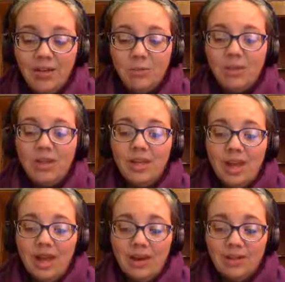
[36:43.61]
Breathing
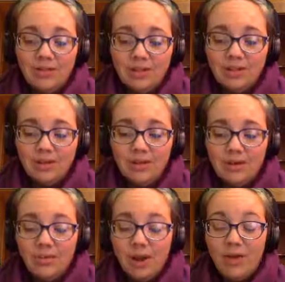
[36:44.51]
out a
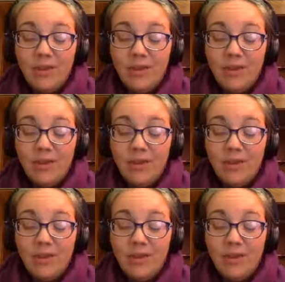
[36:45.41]
long breath.